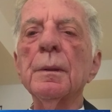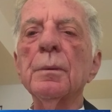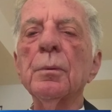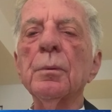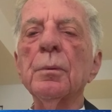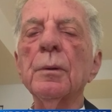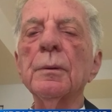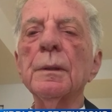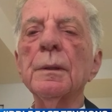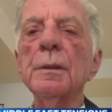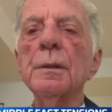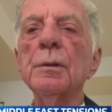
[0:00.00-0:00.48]
with
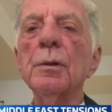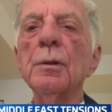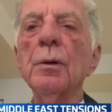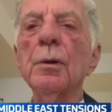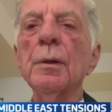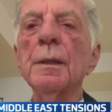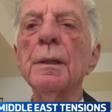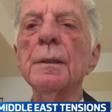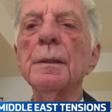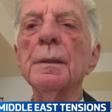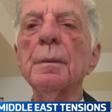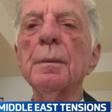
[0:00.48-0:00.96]
what he
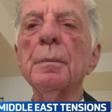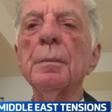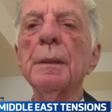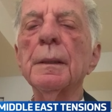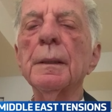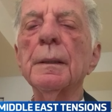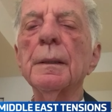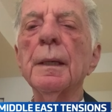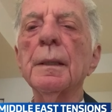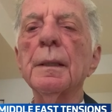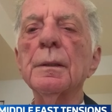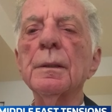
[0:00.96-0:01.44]
saw as the
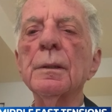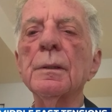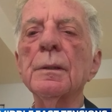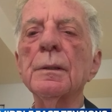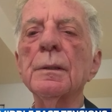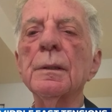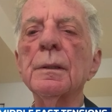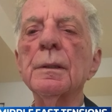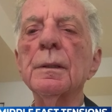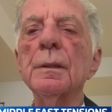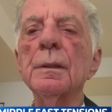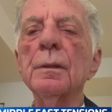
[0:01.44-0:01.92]
big
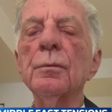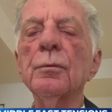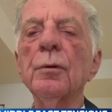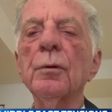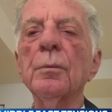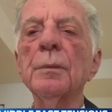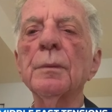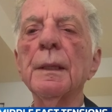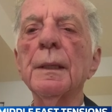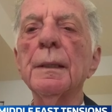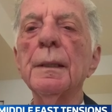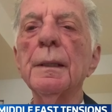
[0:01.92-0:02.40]
dangers
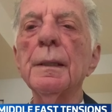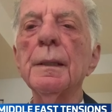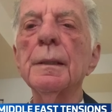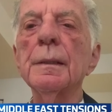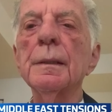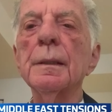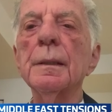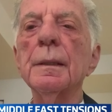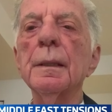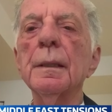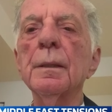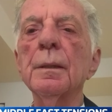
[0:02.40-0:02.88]
from the
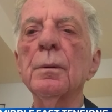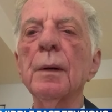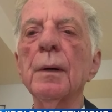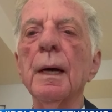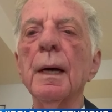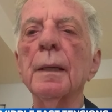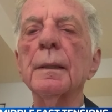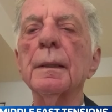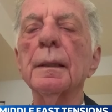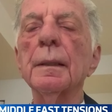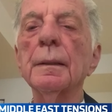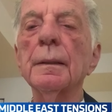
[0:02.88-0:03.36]
east,
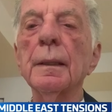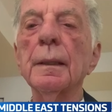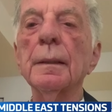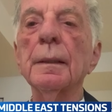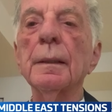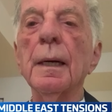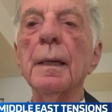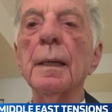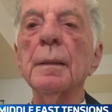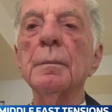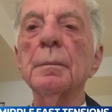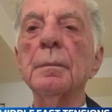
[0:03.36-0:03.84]
Iraq at the
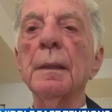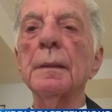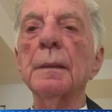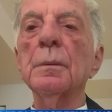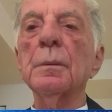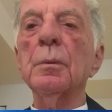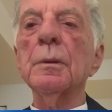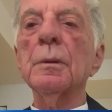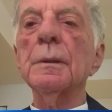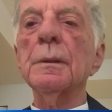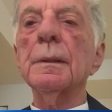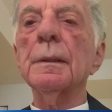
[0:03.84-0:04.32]
time,
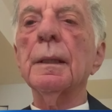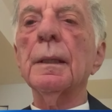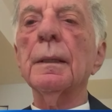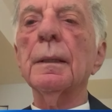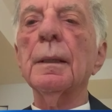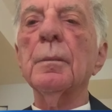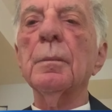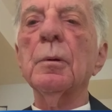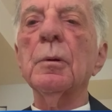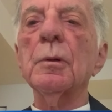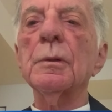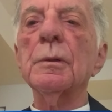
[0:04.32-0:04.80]
that was
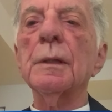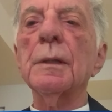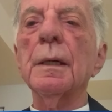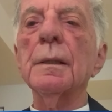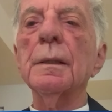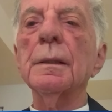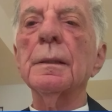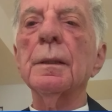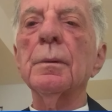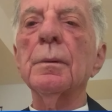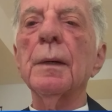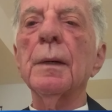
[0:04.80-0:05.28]
Saddam
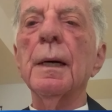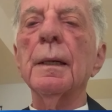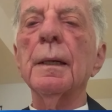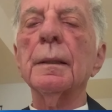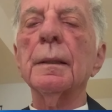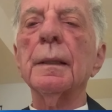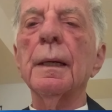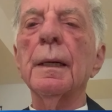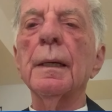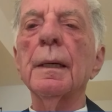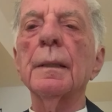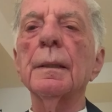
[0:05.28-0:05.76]
Hussein's
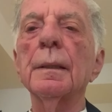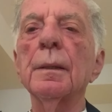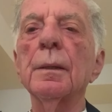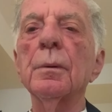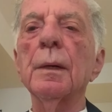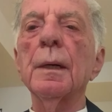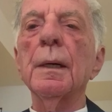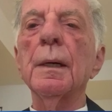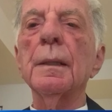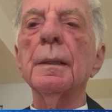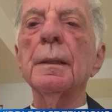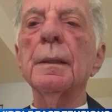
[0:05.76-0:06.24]
Iraq and
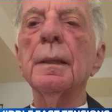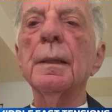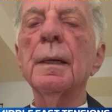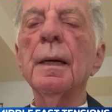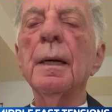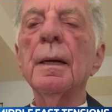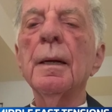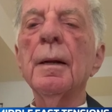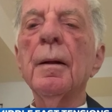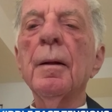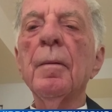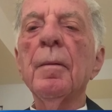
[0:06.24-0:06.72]
Iran.
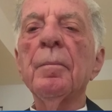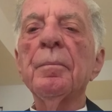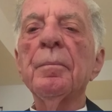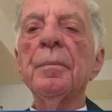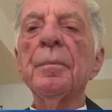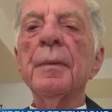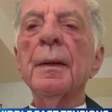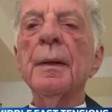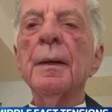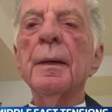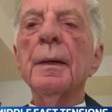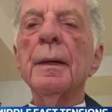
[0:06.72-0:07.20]

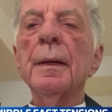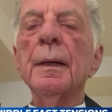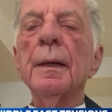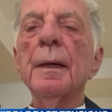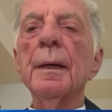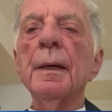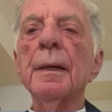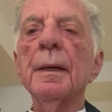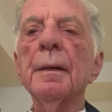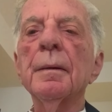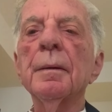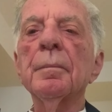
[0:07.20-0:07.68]

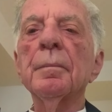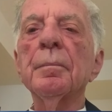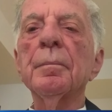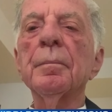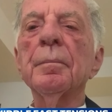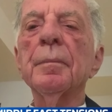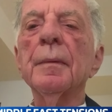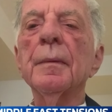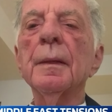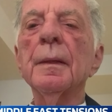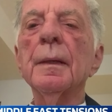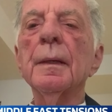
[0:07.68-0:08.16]

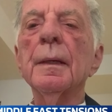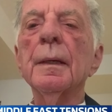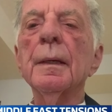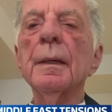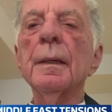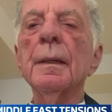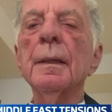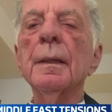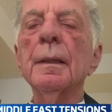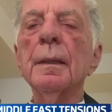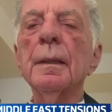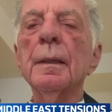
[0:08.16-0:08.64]
And
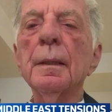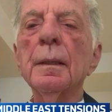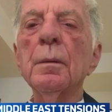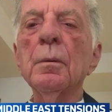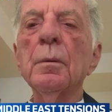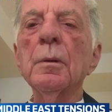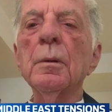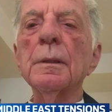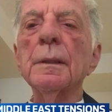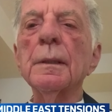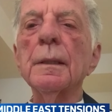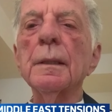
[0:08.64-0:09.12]
he
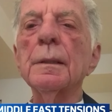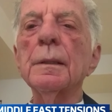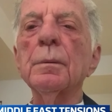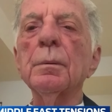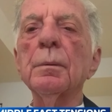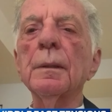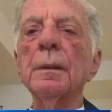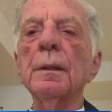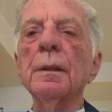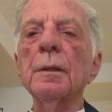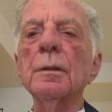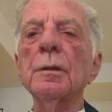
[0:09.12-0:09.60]
was a
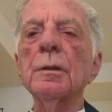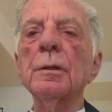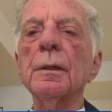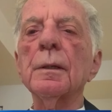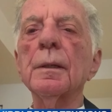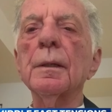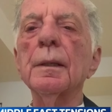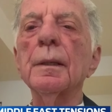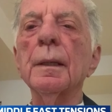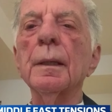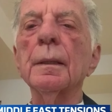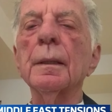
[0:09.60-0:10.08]

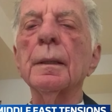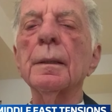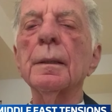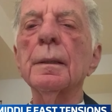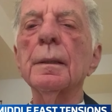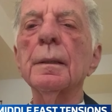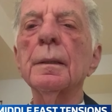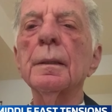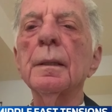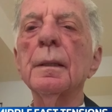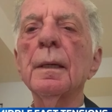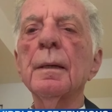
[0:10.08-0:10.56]
strategic
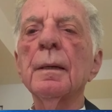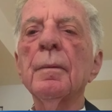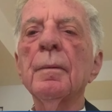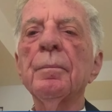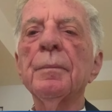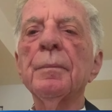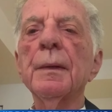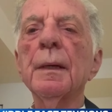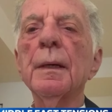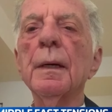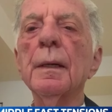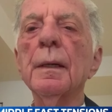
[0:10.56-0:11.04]
thinker.
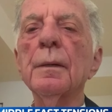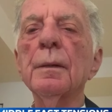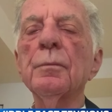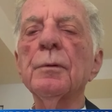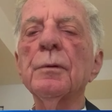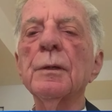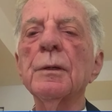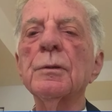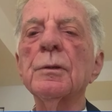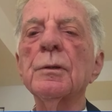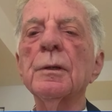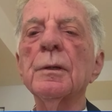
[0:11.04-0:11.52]
He had a
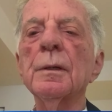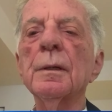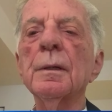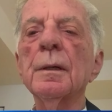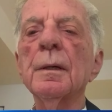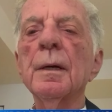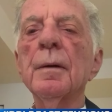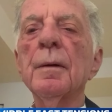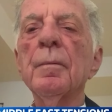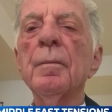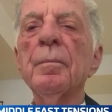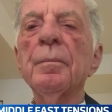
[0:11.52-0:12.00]
vision,